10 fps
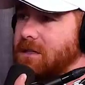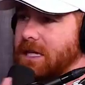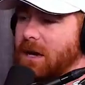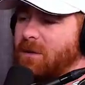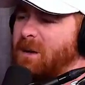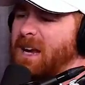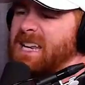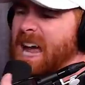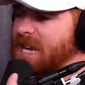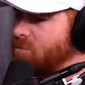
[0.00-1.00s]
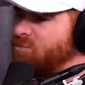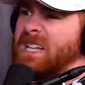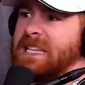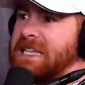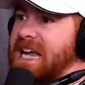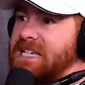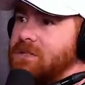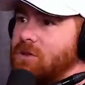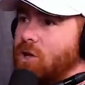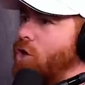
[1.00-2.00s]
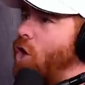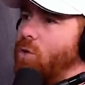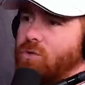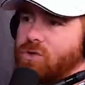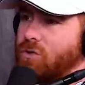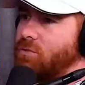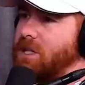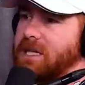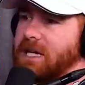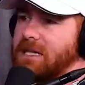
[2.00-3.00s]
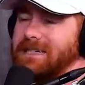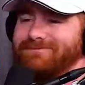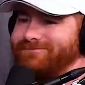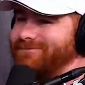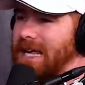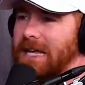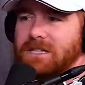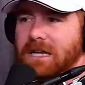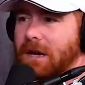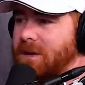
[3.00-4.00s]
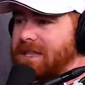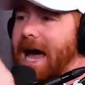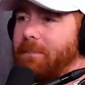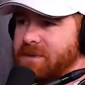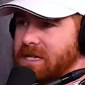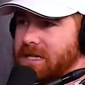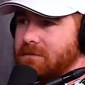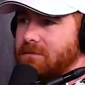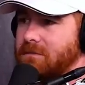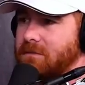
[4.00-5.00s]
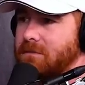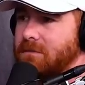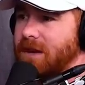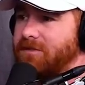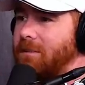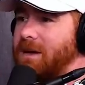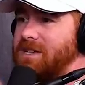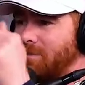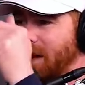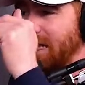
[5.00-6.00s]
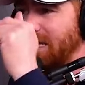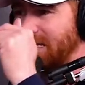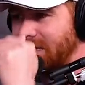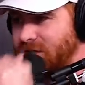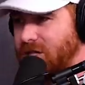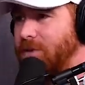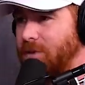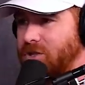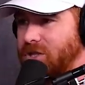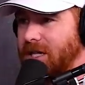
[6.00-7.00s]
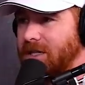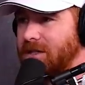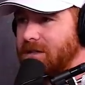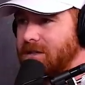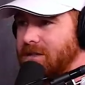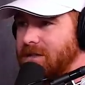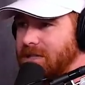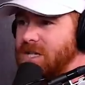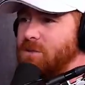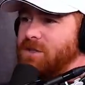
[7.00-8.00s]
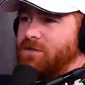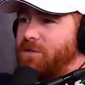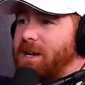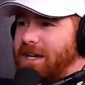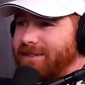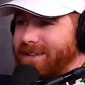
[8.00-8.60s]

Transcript: Like I would buy nice, really nice clothes or really nice. And I, I went the opposite. Me too. I find myself buying cheaper shit because you're scared, this was free.